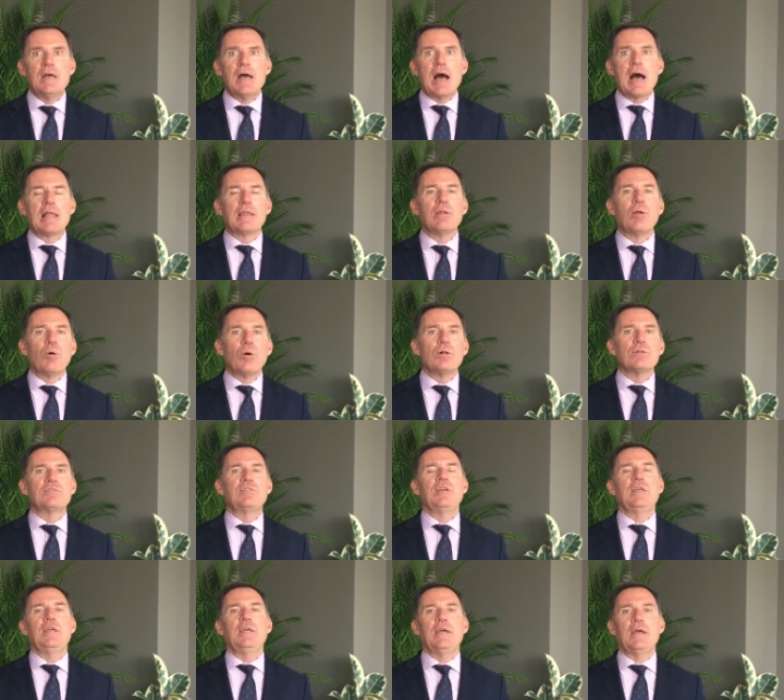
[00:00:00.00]
Our
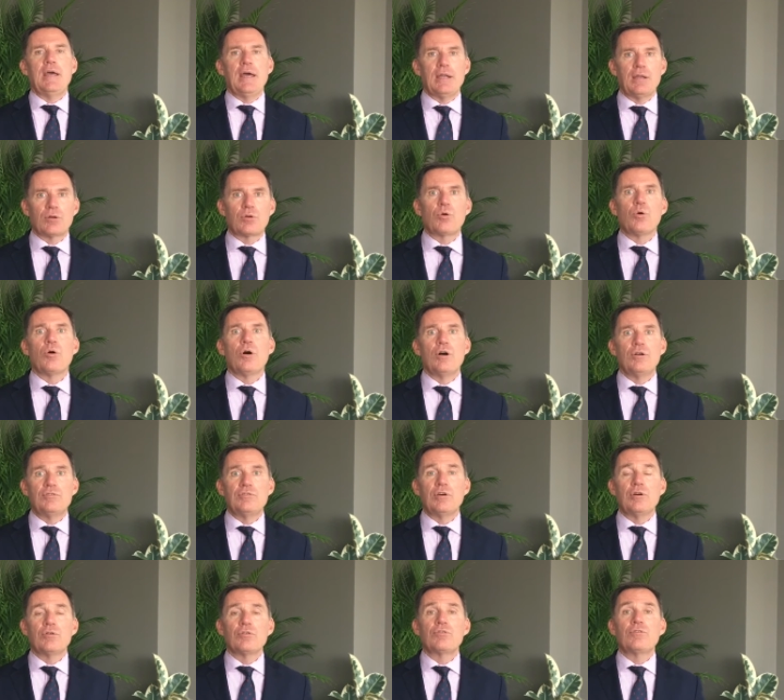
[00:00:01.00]
loyalty and Accor
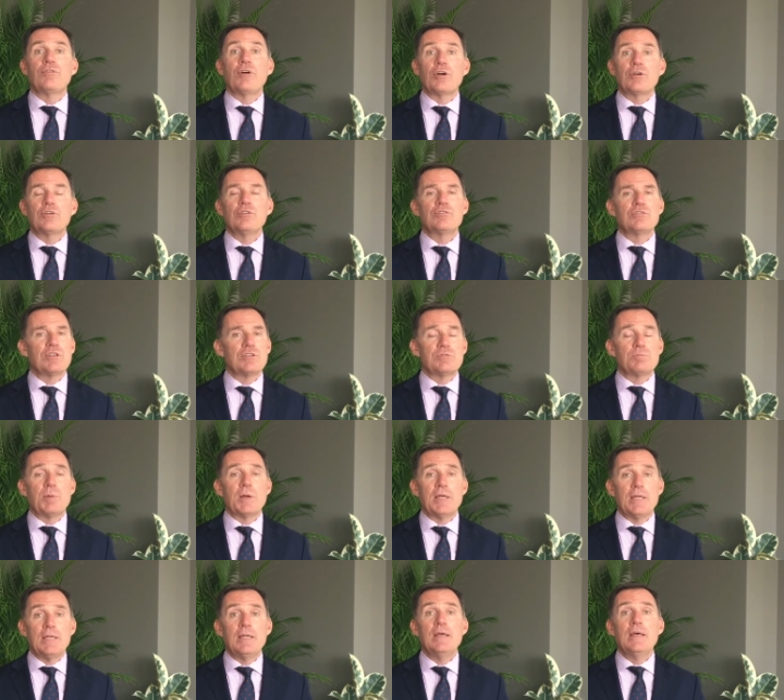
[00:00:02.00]
Hotels focus has
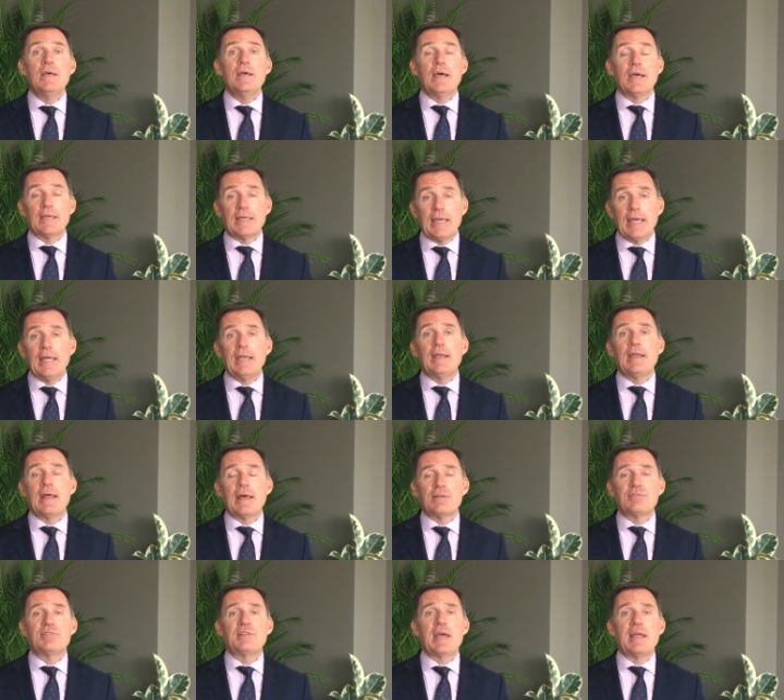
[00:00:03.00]
been again an
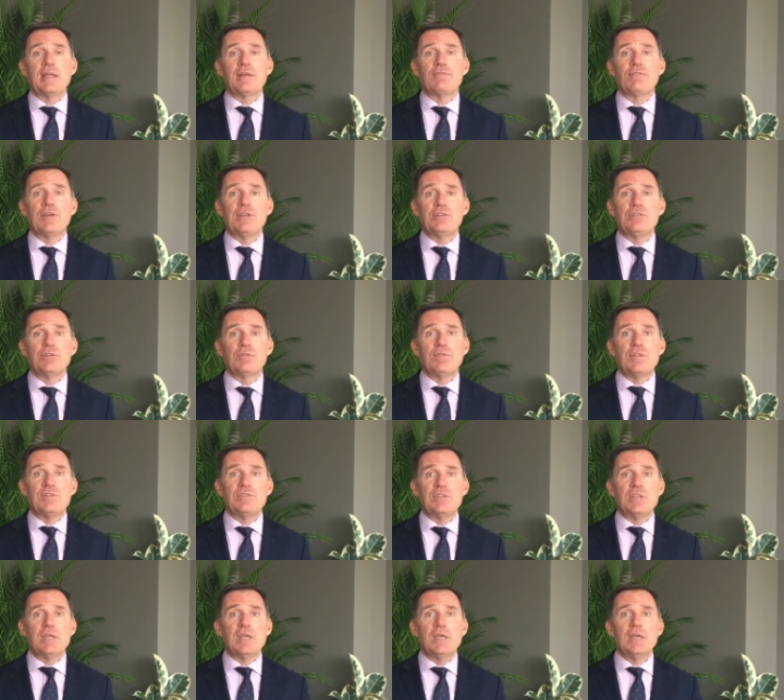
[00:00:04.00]
outstanding feature of
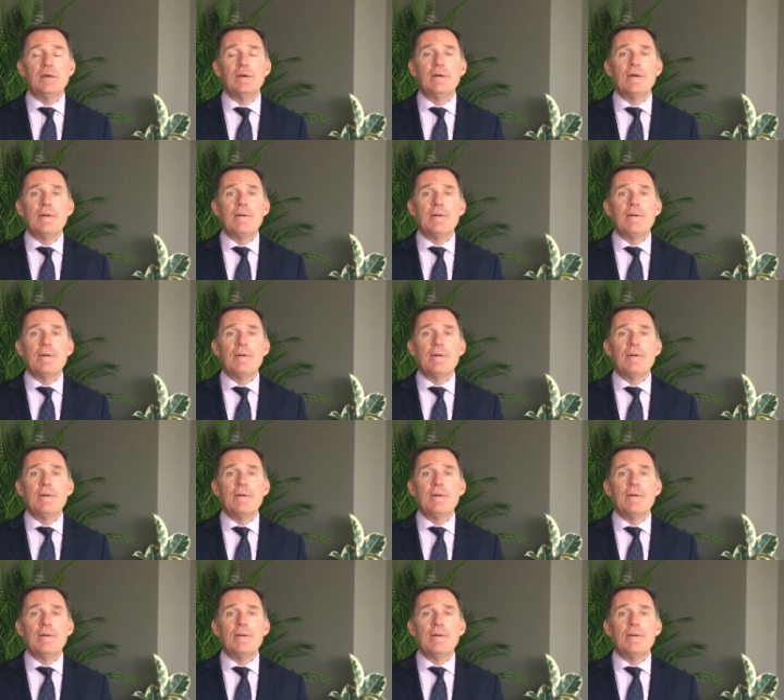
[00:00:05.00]
this year.